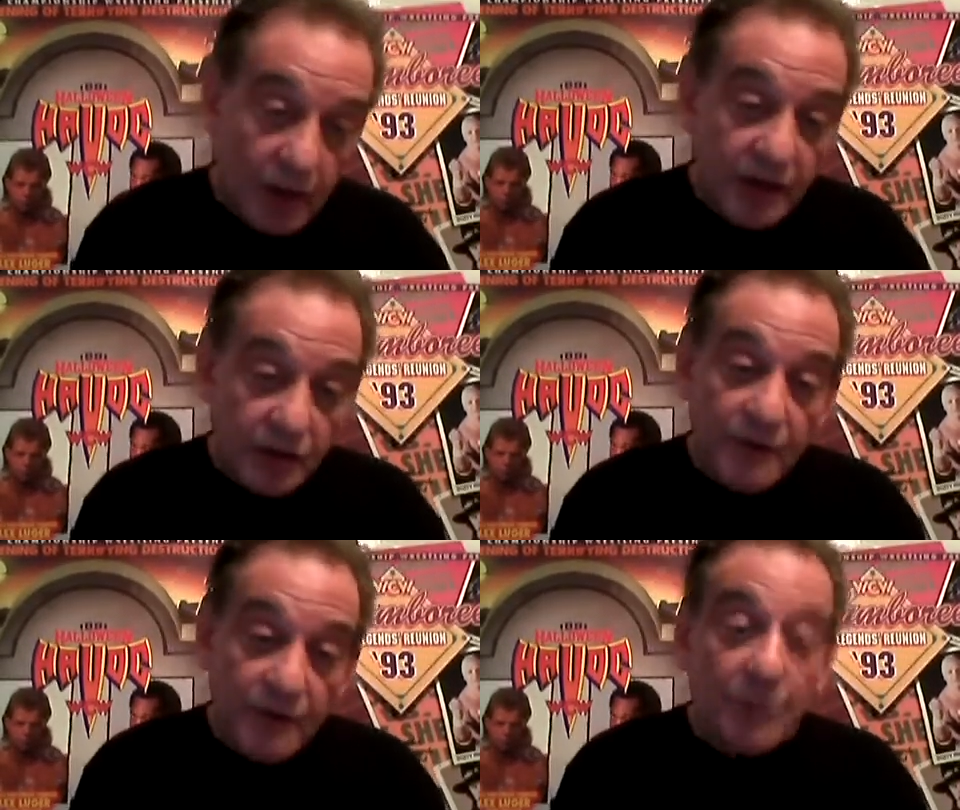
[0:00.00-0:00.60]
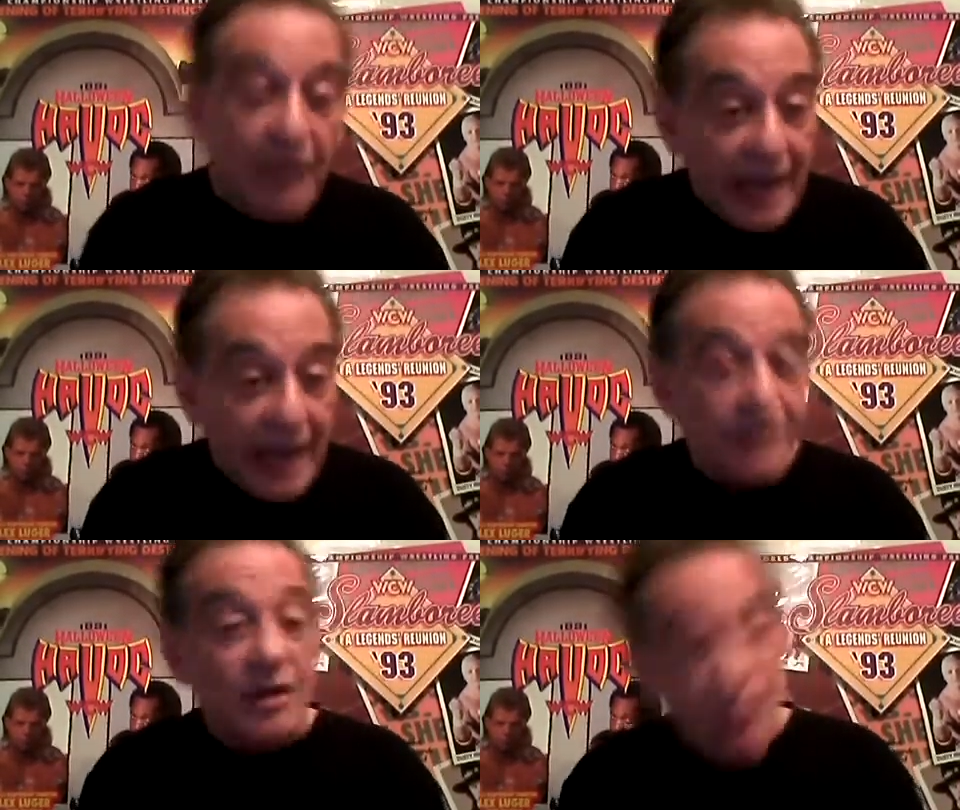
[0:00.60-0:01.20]
So if you're
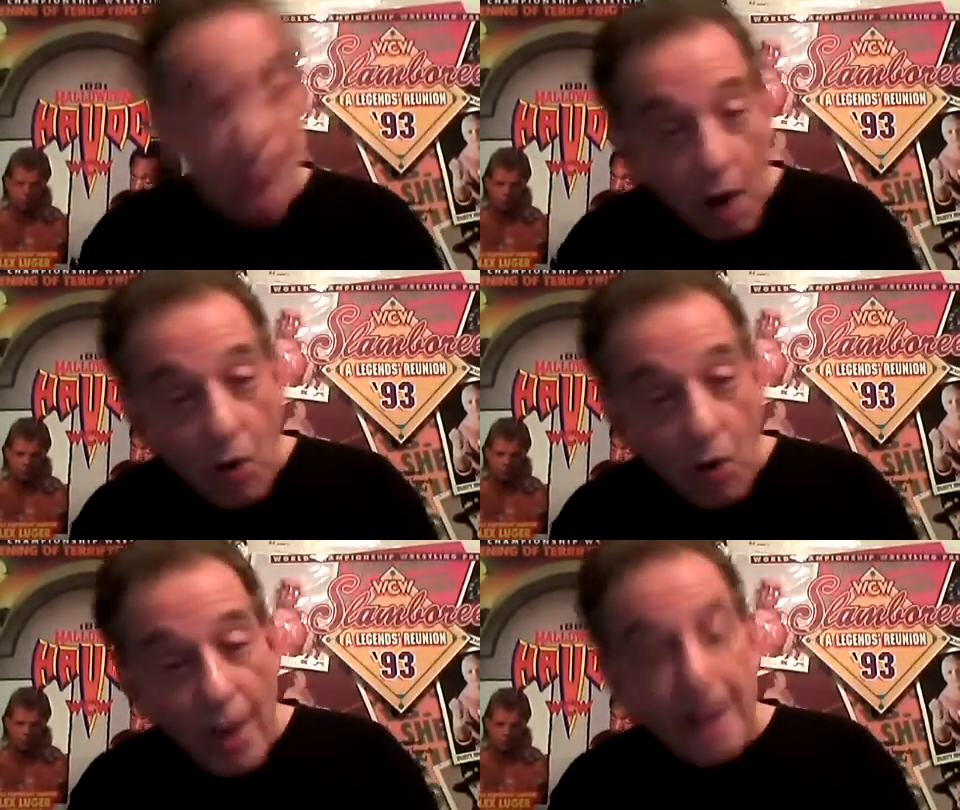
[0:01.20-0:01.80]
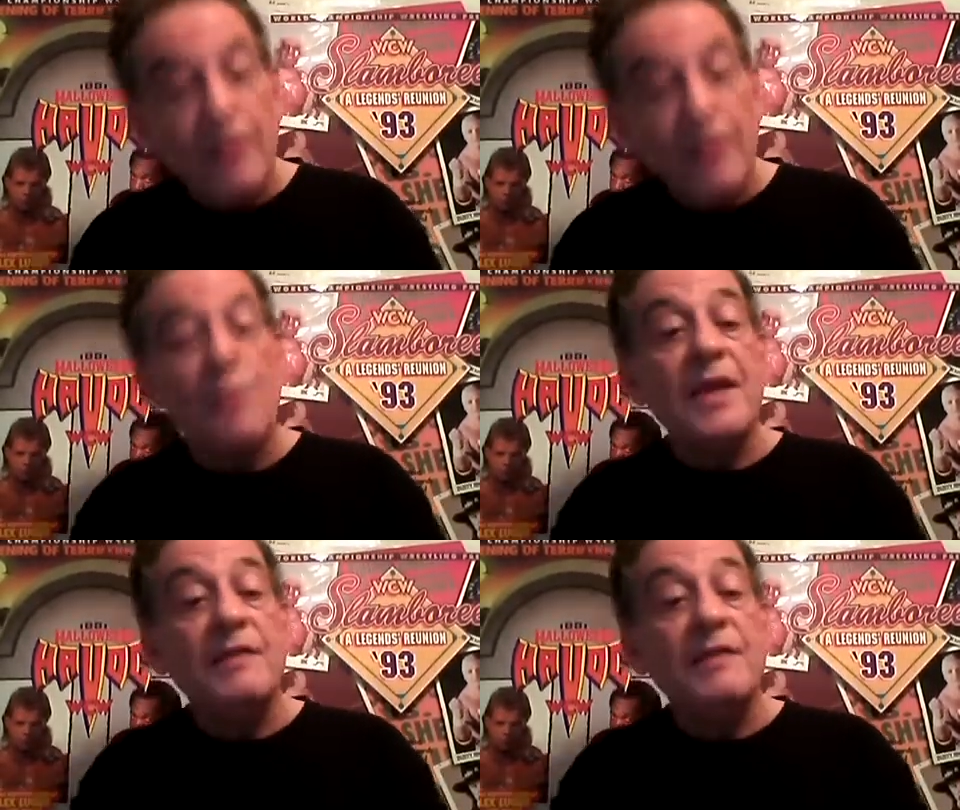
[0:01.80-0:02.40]
planning to go, and I know
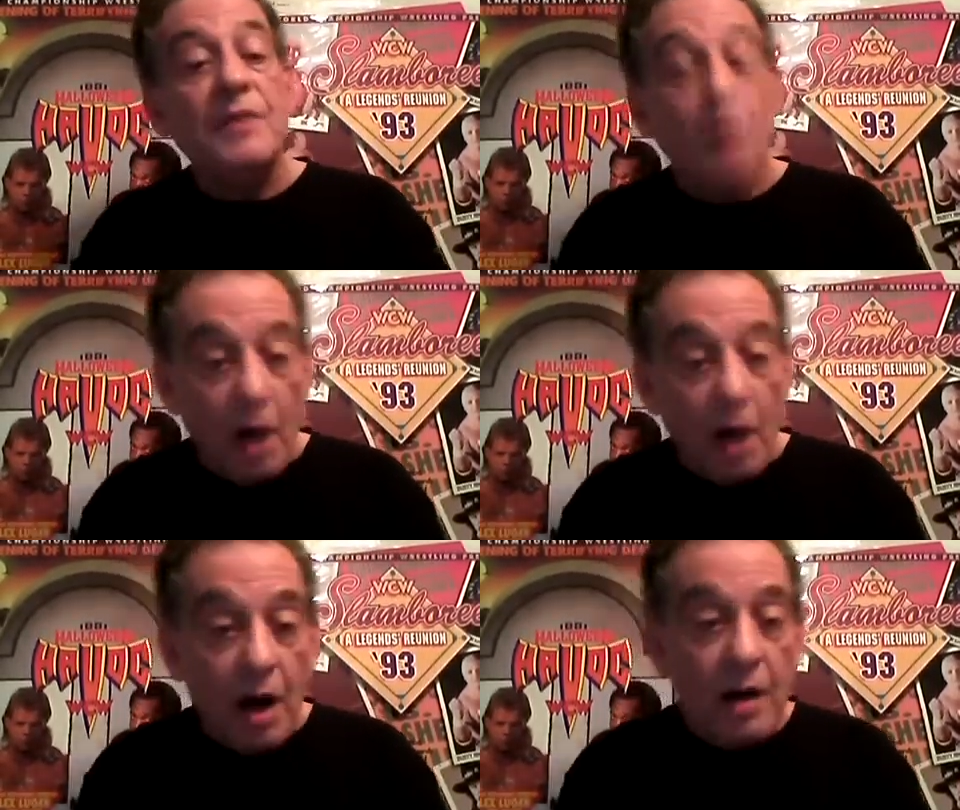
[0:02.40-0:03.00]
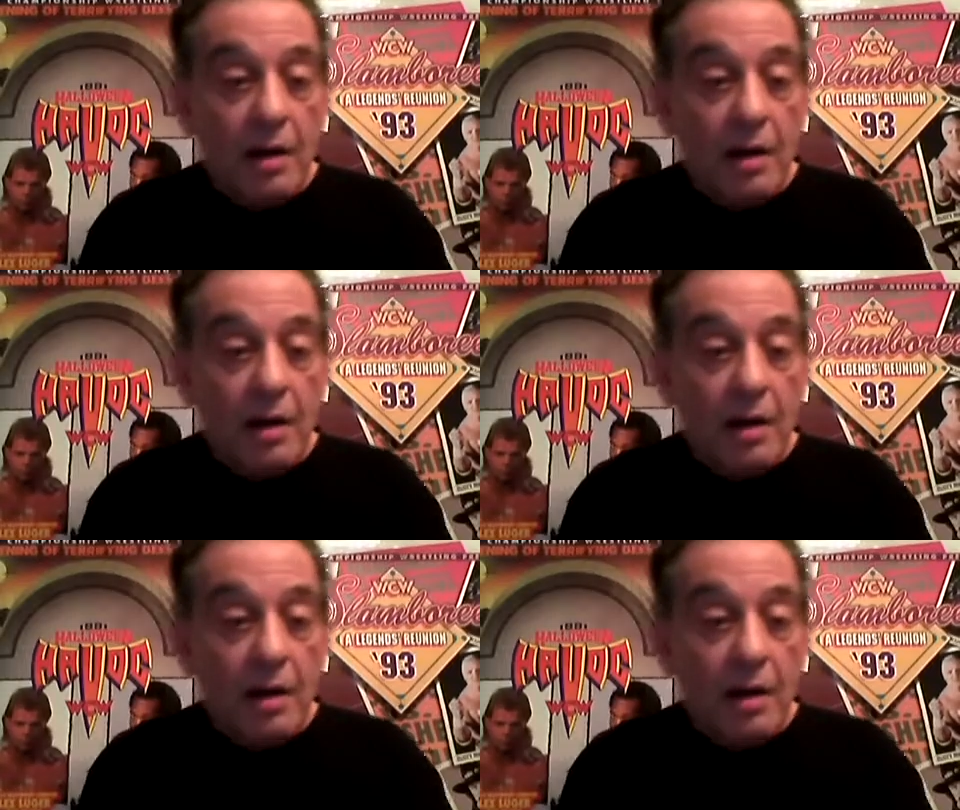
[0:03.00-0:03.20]
many of you are,